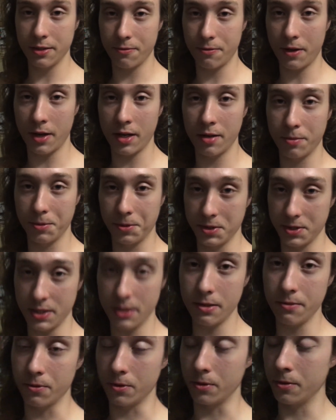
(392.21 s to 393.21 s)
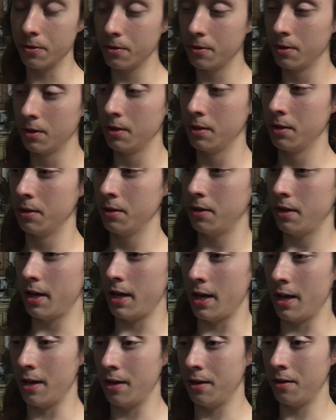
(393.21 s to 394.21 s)
definable as evil,
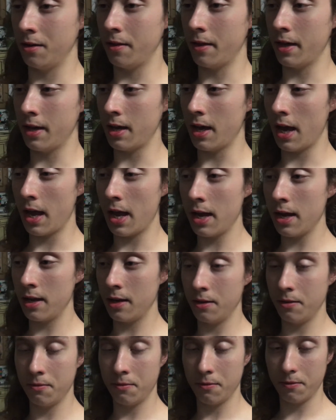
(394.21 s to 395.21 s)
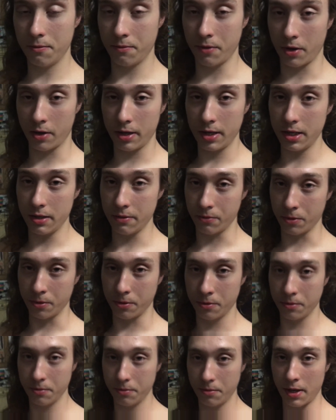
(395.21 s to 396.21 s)
and they aid very
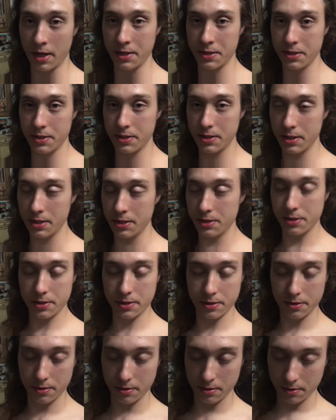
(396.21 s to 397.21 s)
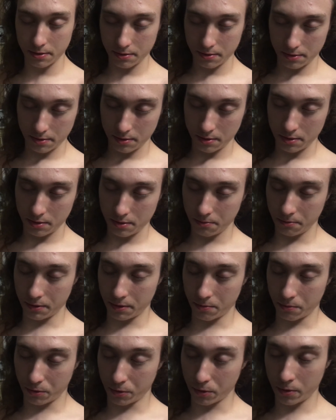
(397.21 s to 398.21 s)
evil entities
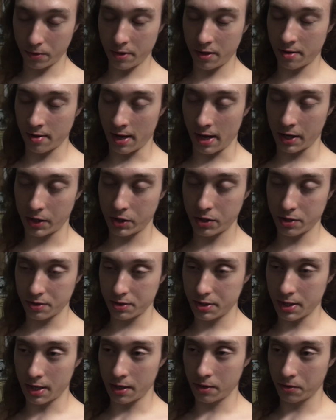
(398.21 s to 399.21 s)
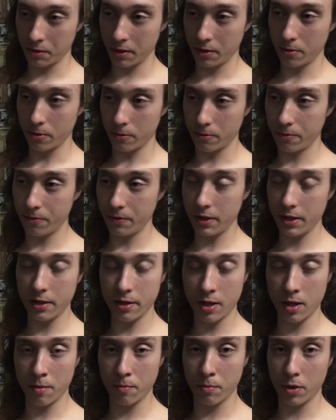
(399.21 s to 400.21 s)
through these actions, not only through
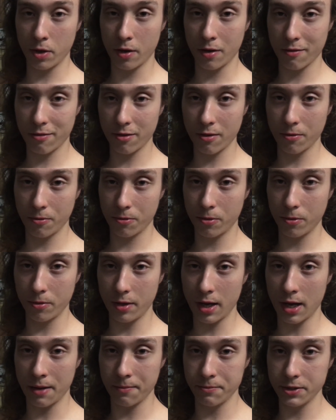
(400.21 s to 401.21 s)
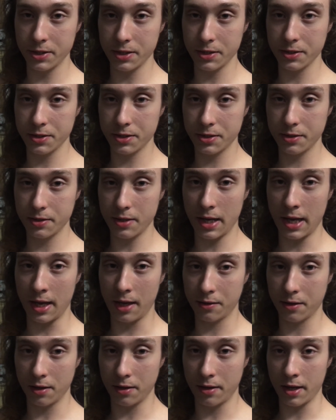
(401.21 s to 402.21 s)
feeding them, but also through the obvious
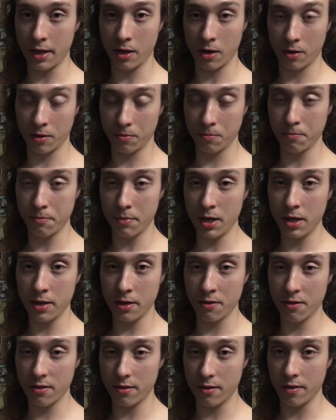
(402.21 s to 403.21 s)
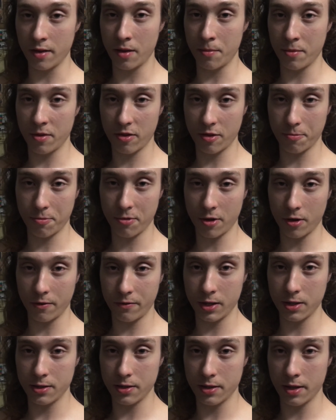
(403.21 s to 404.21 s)
act that they are minions to them and
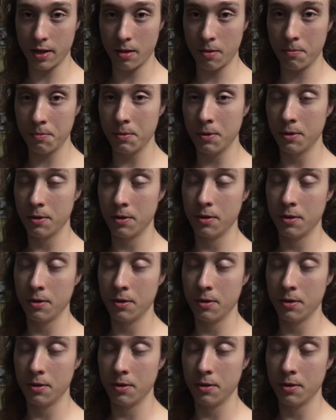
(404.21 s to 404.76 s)
subservient to them.